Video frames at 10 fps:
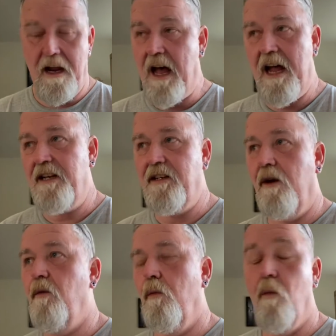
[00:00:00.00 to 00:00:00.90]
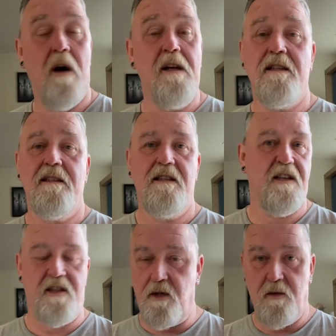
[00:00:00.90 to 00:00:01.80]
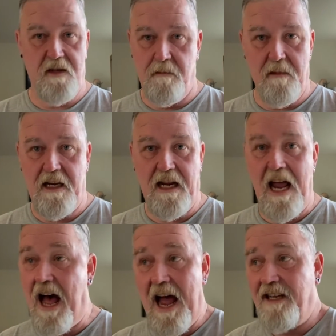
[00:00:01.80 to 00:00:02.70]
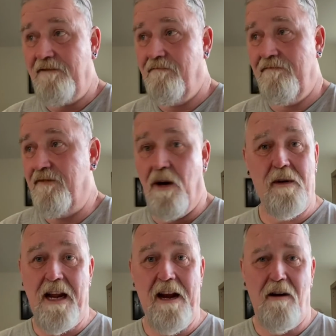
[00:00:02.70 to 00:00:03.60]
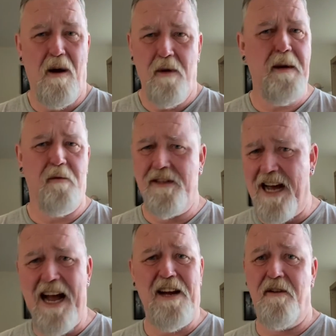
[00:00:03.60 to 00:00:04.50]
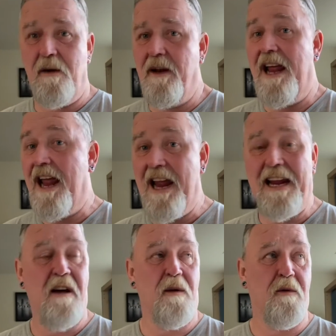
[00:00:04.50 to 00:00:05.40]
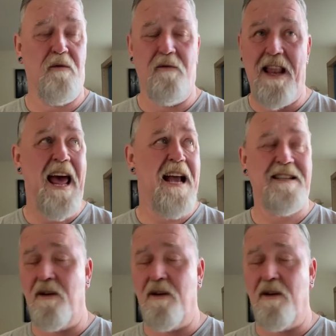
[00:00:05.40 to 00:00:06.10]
I don't want to sue somebody. I don't care. I want to be retired. I want to hang out. I want to relax.